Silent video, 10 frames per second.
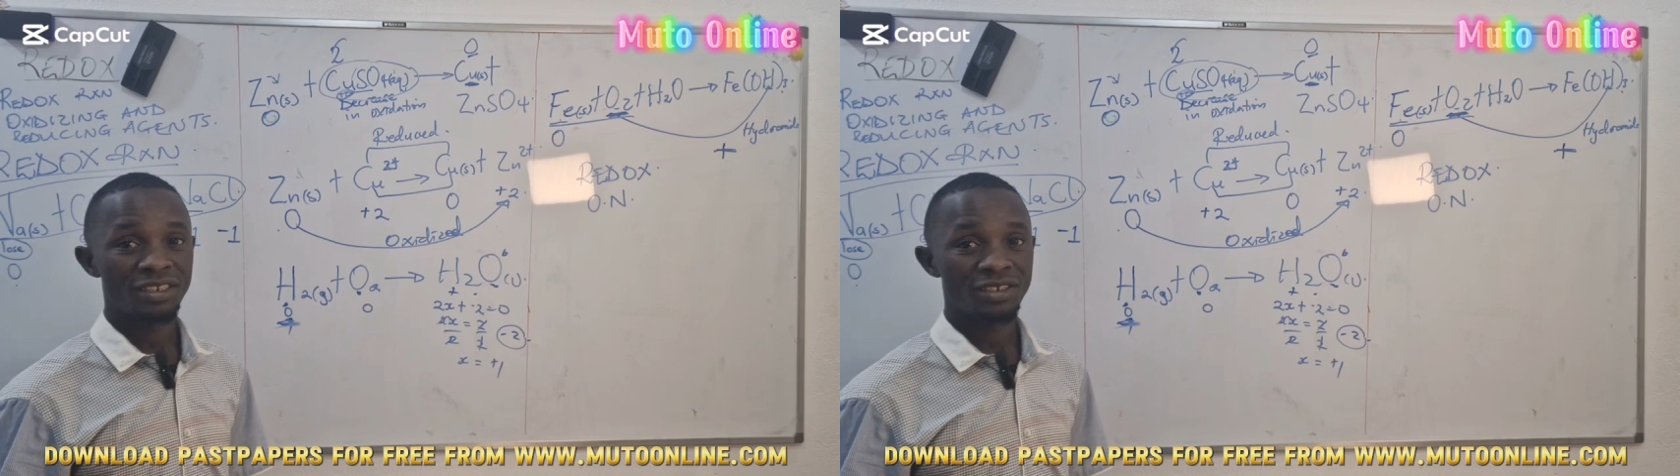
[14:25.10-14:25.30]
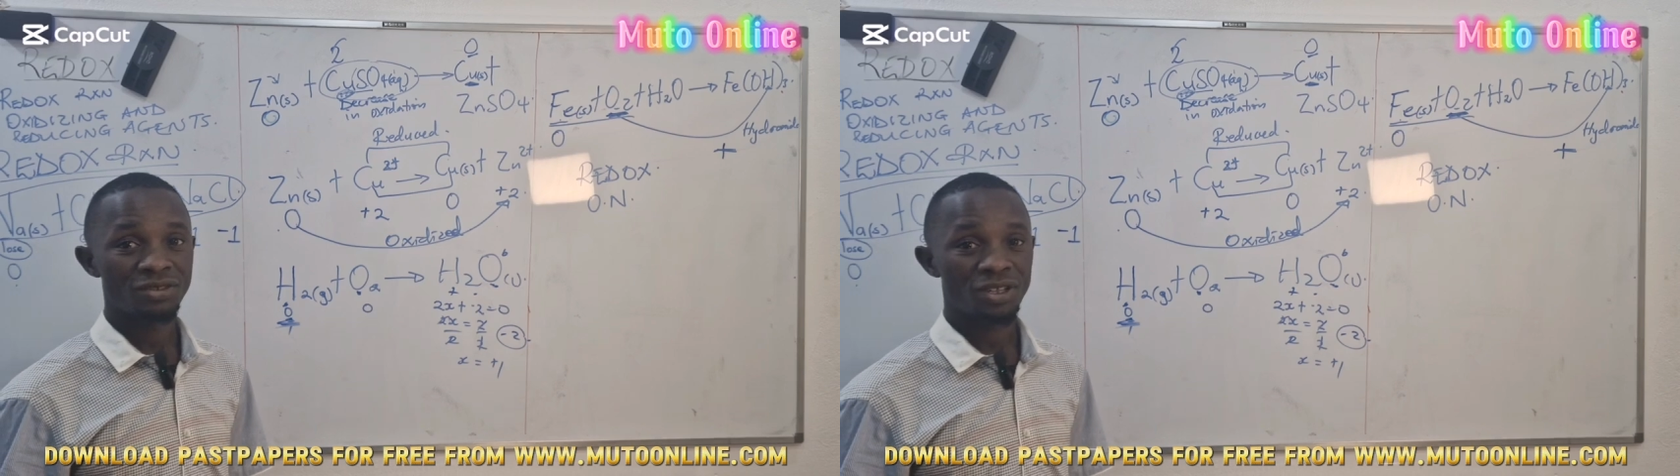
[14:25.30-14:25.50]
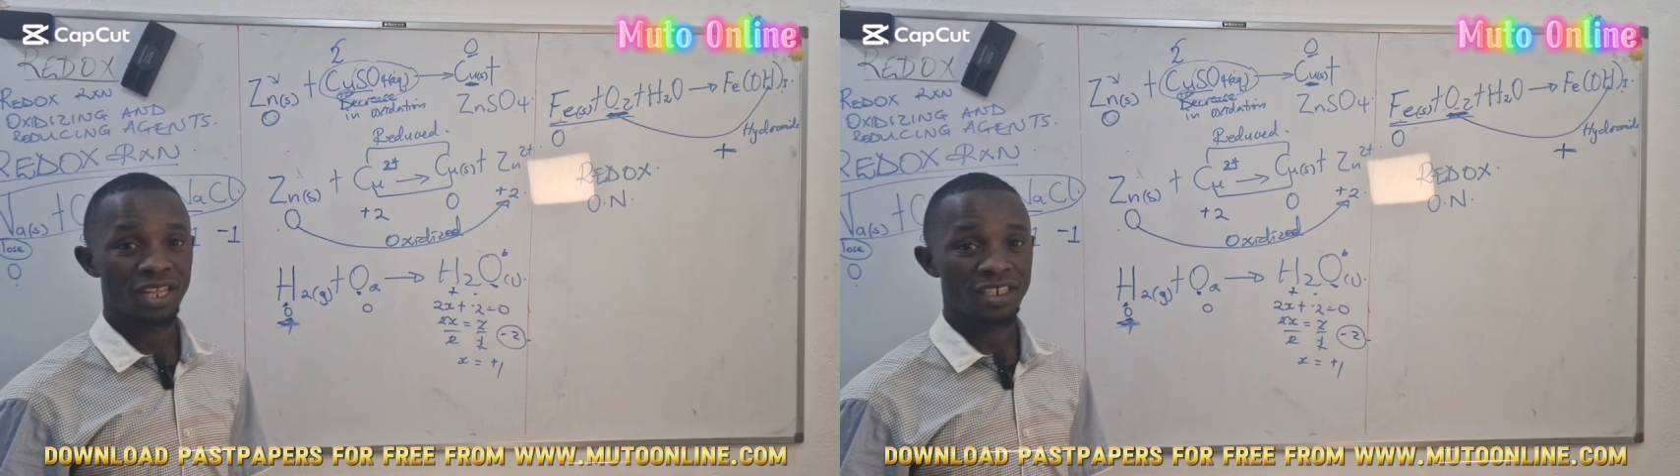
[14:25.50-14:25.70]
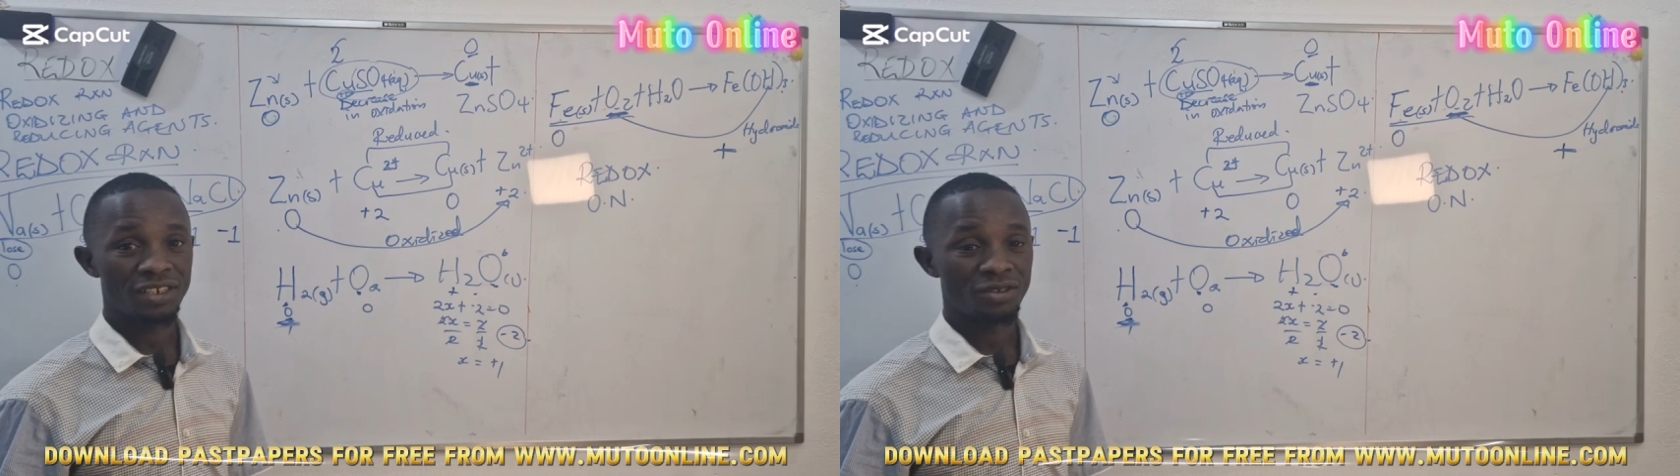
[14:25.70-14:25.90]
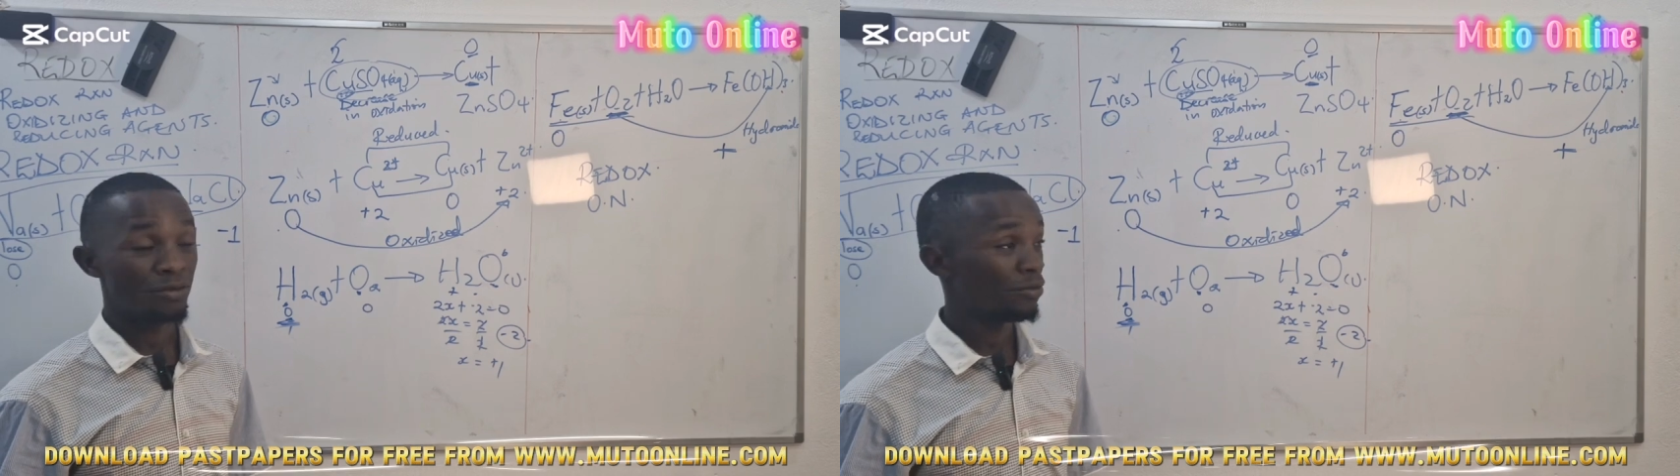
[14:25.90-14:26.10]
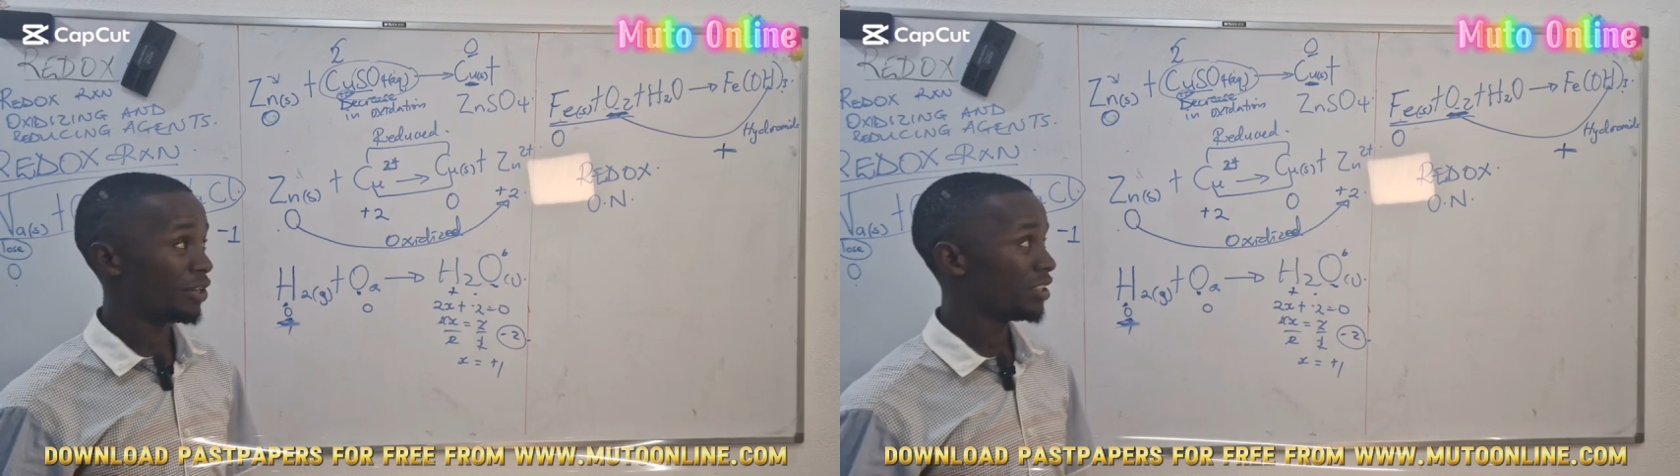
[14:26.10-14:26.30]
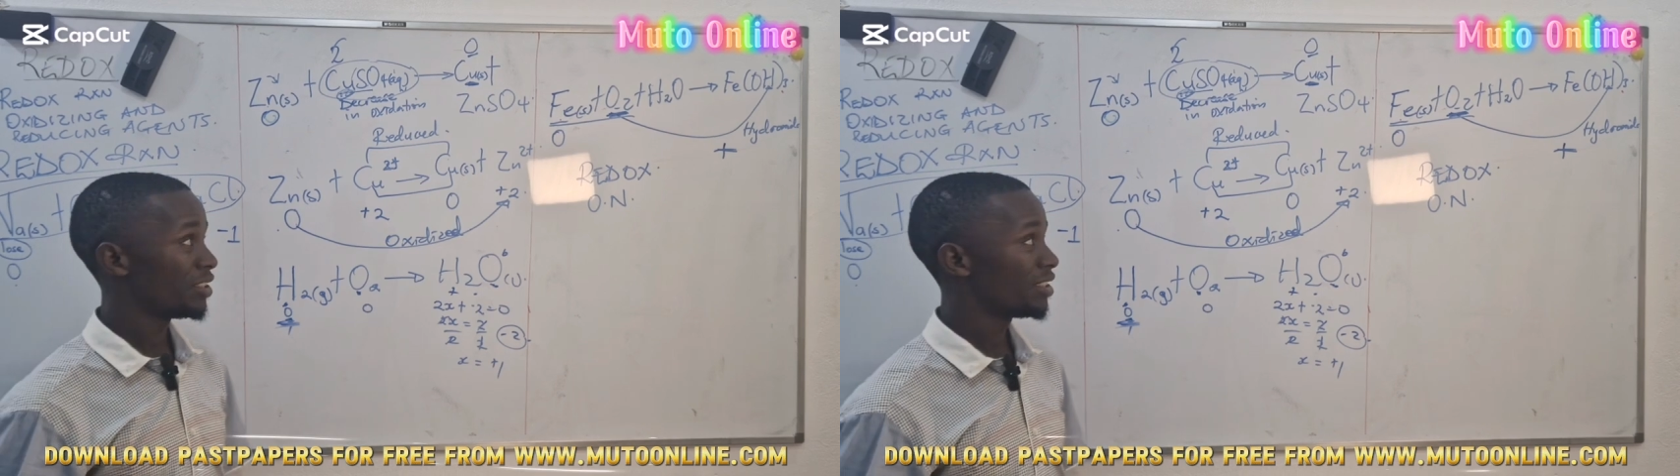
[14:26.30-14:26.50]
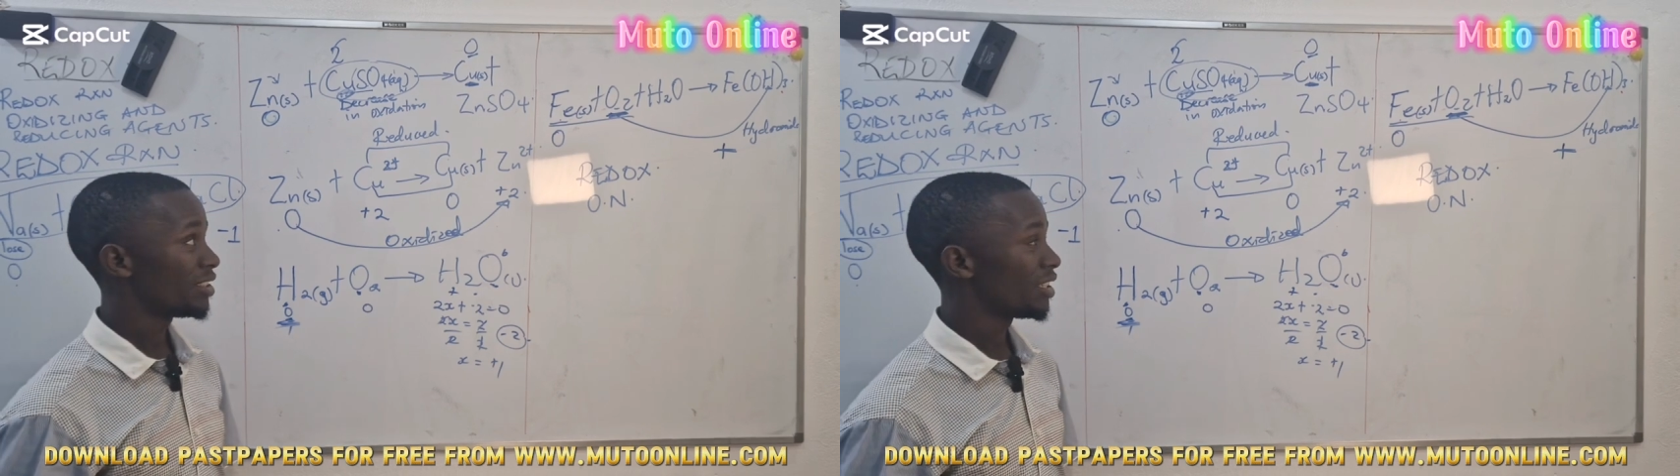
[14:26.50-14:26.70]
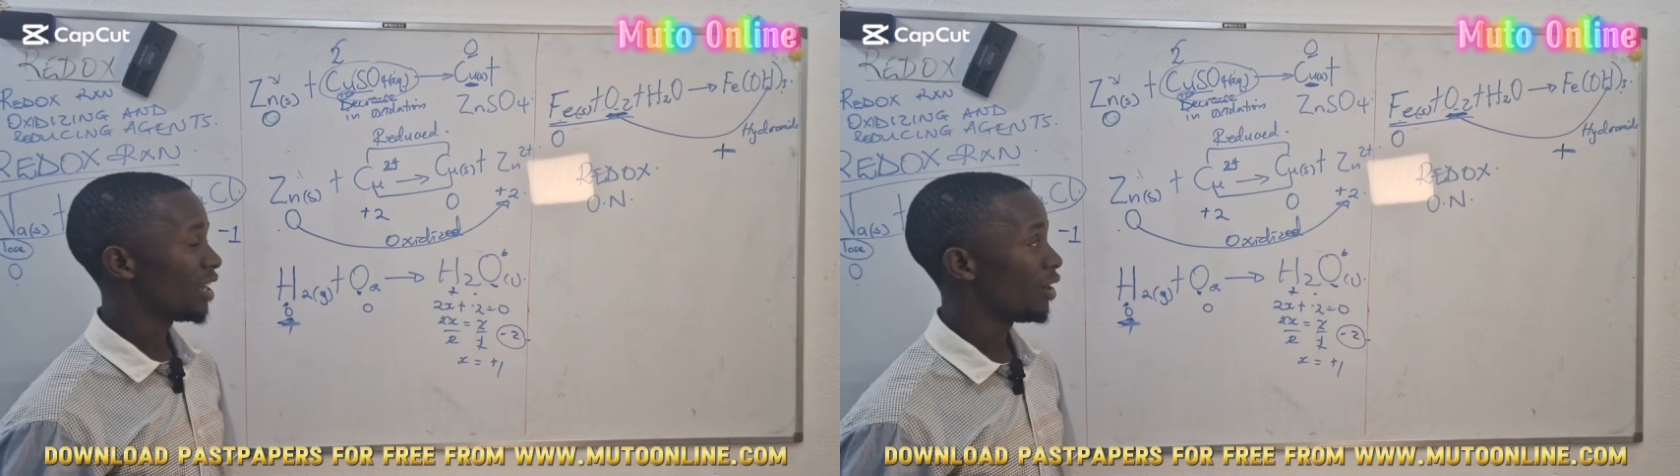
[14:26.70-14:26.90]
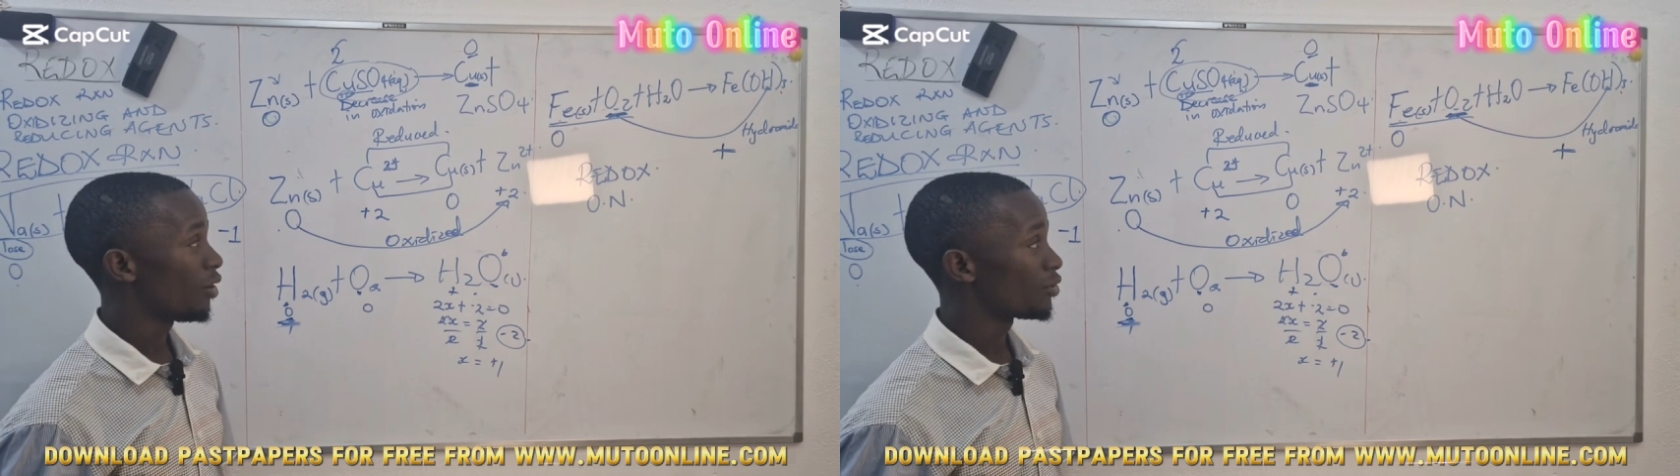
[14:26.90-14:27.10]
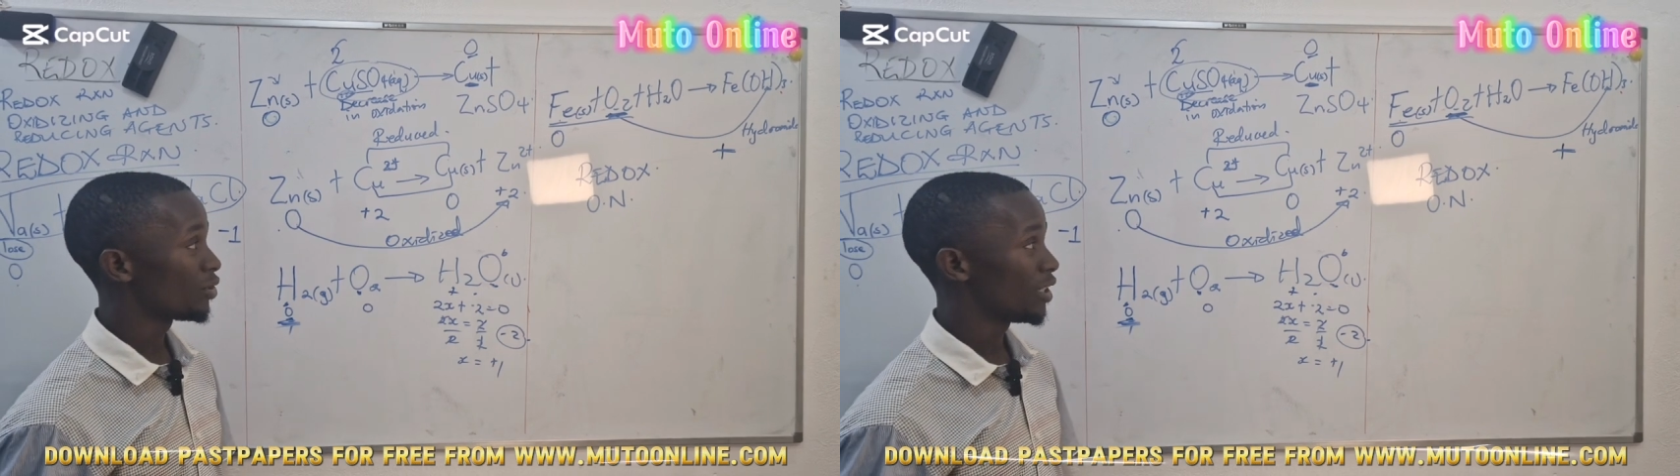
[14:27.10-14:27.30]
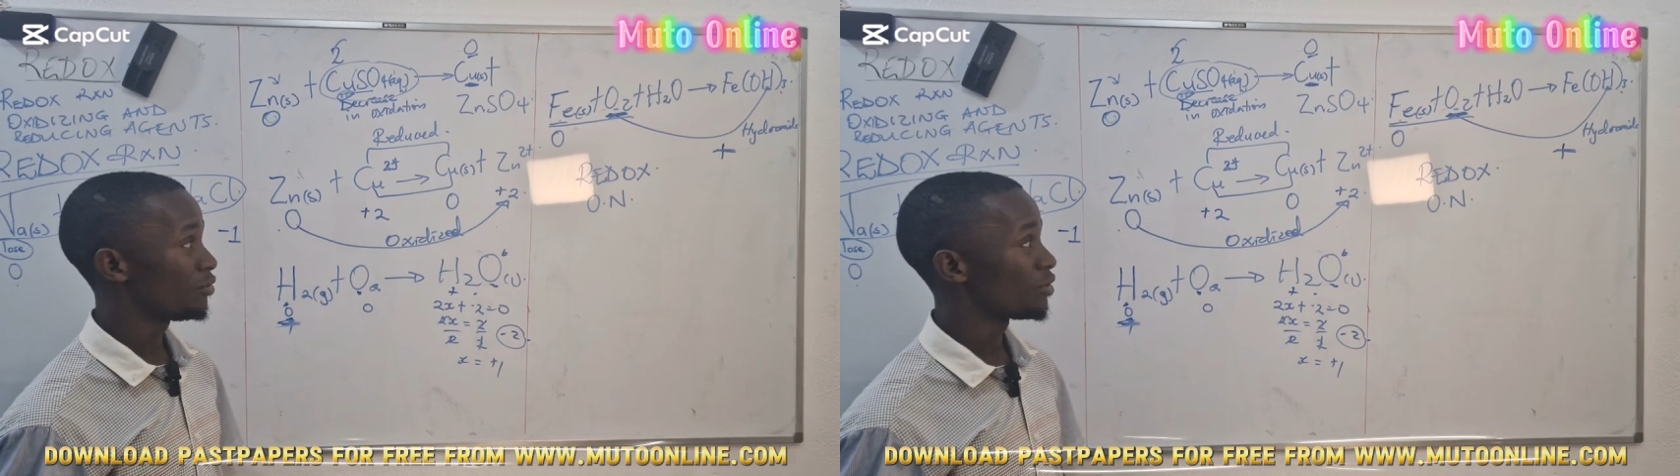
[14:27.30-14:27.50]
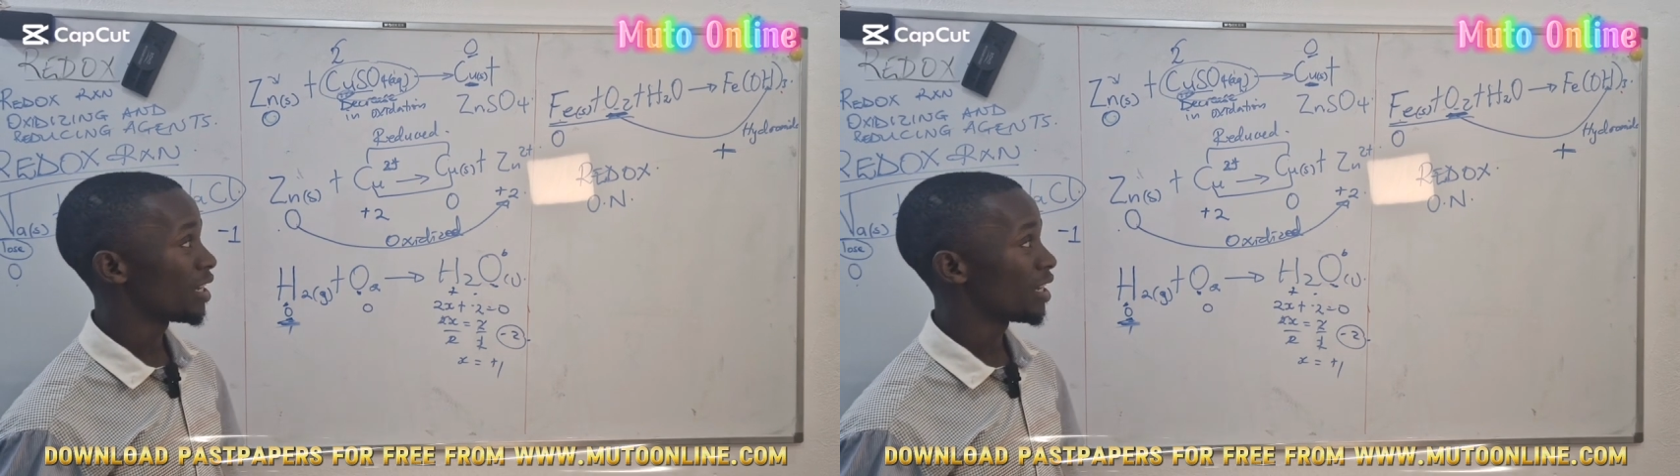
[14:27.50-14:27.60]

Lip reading: so that